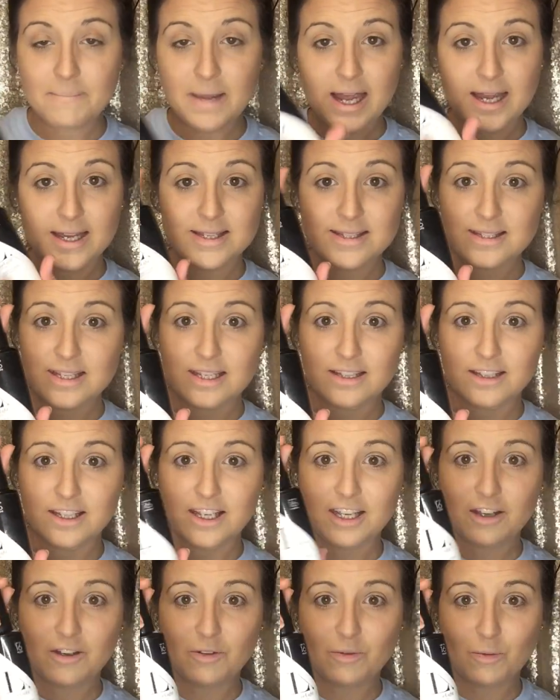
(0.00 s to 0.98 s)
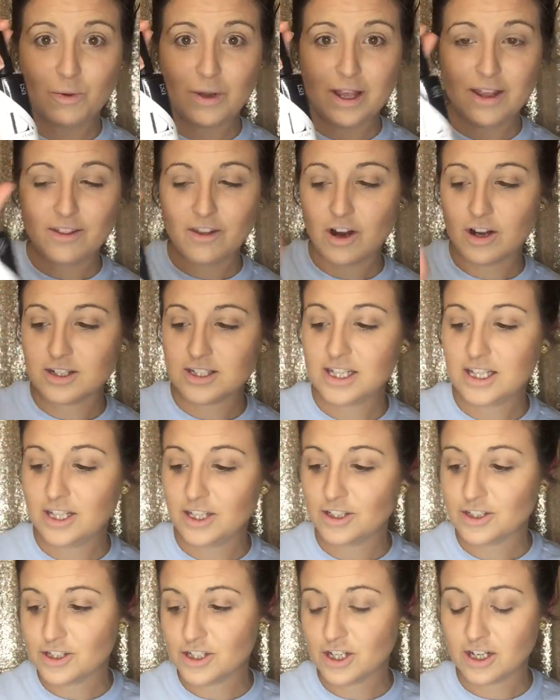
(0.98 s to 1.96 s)
by sealing it with our
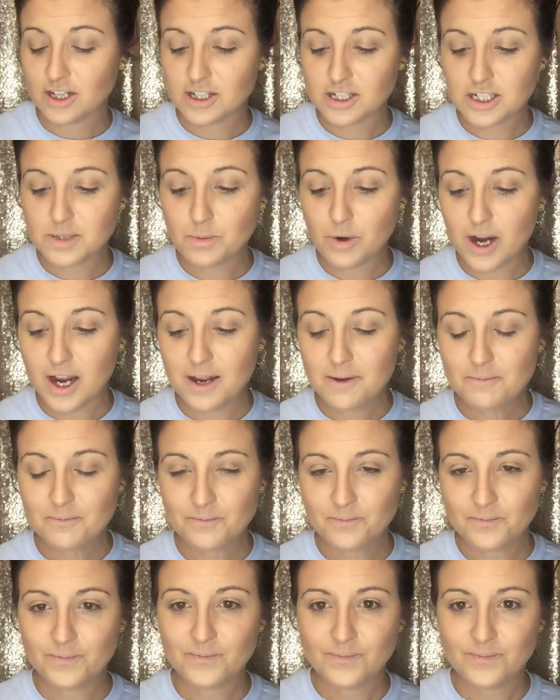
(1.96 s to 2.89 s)
10 Years Younger spray.